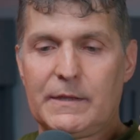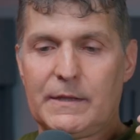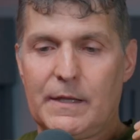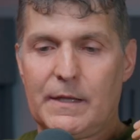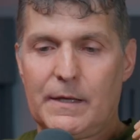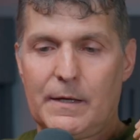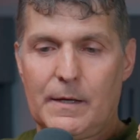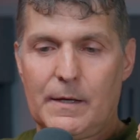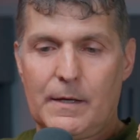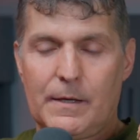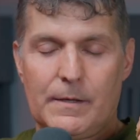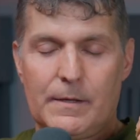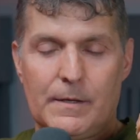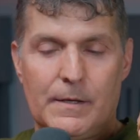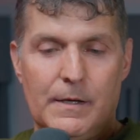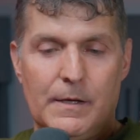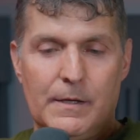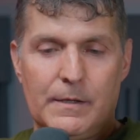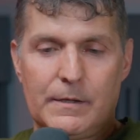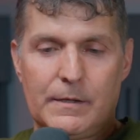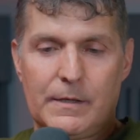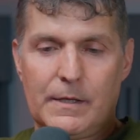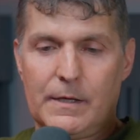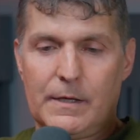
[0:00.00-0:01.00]

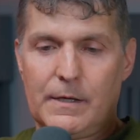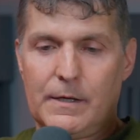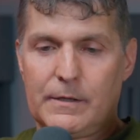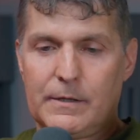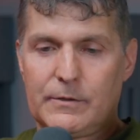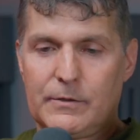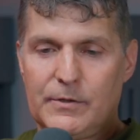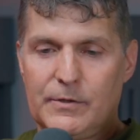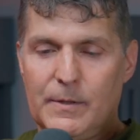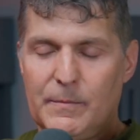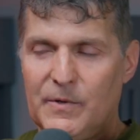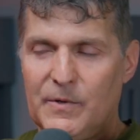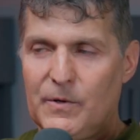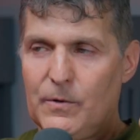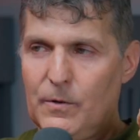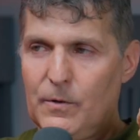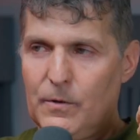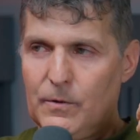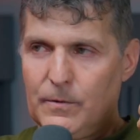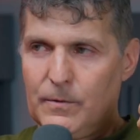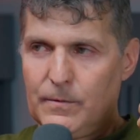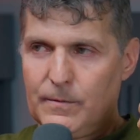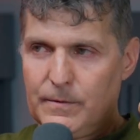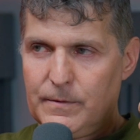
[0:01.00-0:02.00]
the
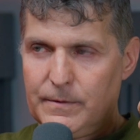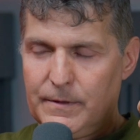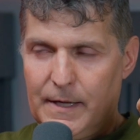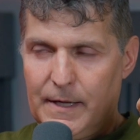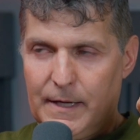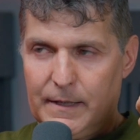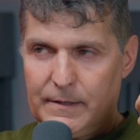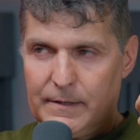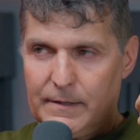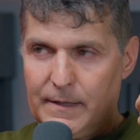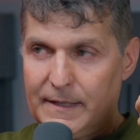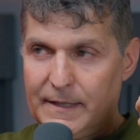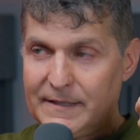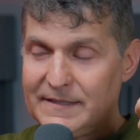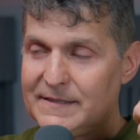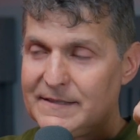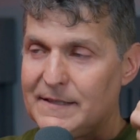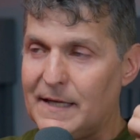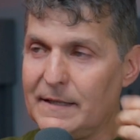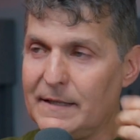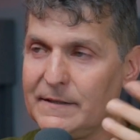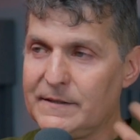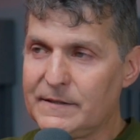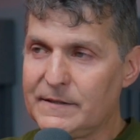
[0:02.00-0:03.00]
criminal like
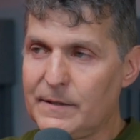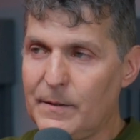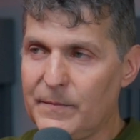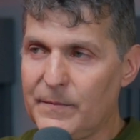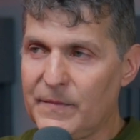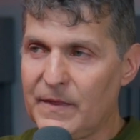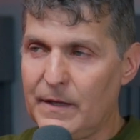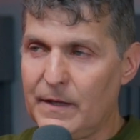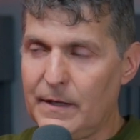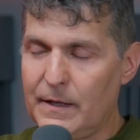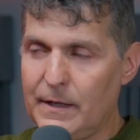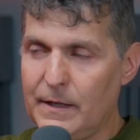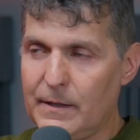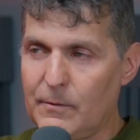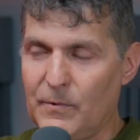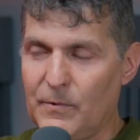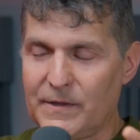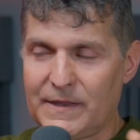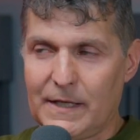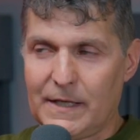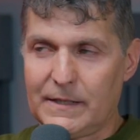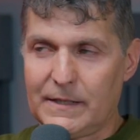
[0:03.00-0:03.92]
said something, what they